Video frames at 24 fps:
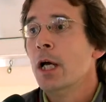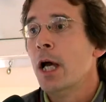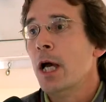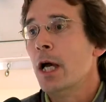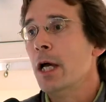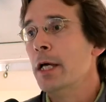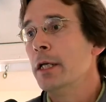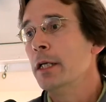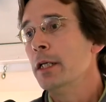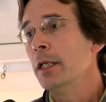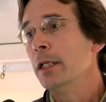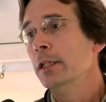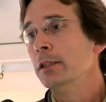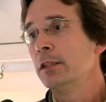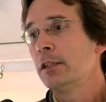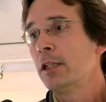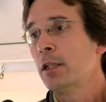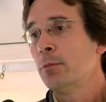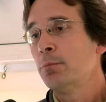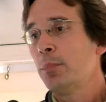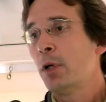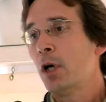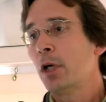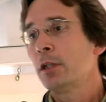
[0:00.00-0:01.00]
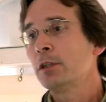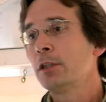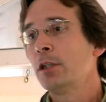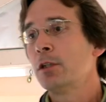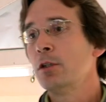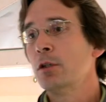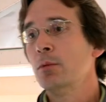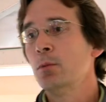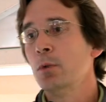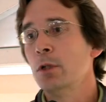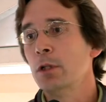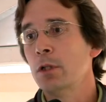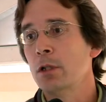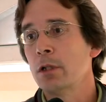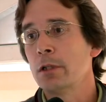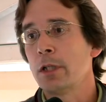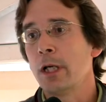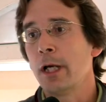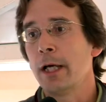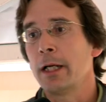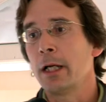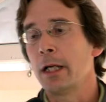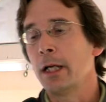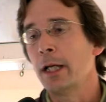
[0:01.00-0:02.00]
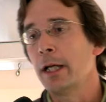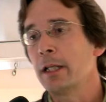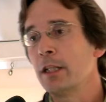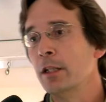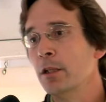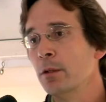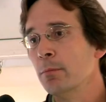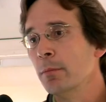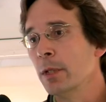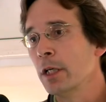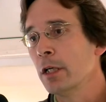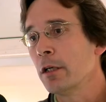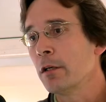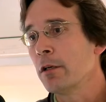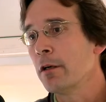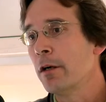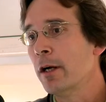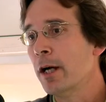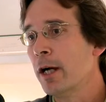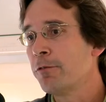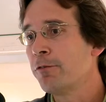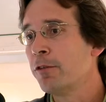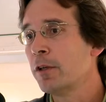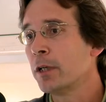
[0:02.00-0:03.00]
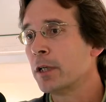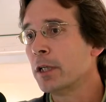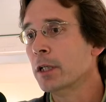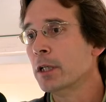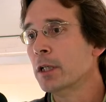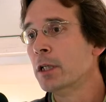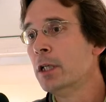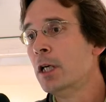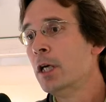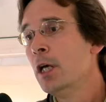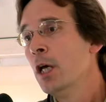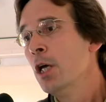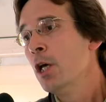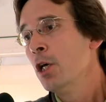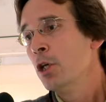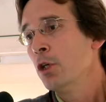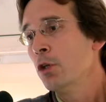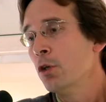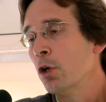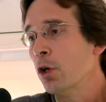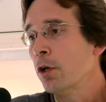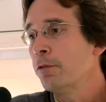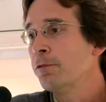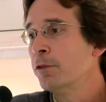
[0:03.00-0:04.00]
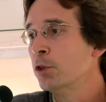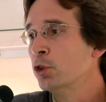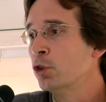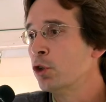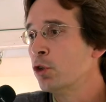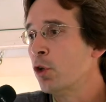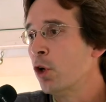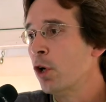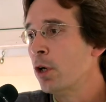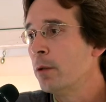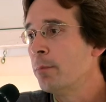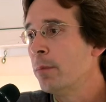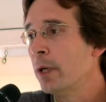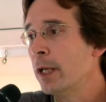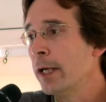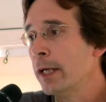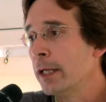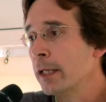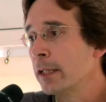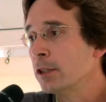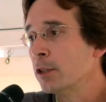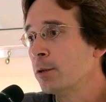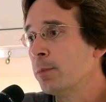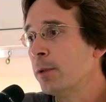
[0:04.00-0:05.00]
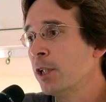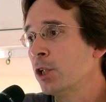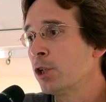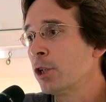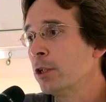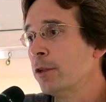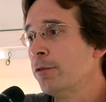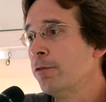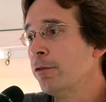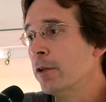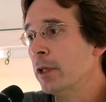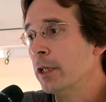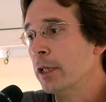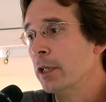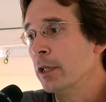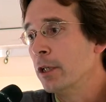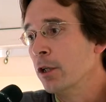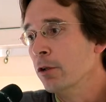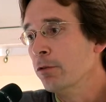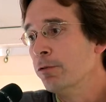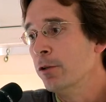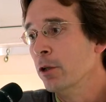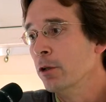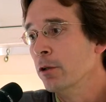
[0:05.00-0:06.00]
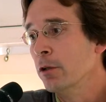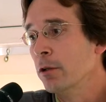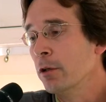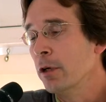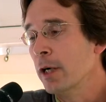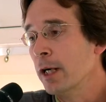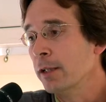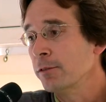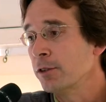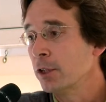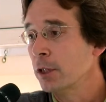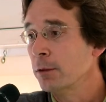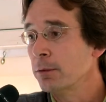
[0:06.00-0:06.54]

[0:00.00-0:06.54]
And in some parts of the world, like Latin America or Africa, you'll often draw a blank, especially for aerial photographs.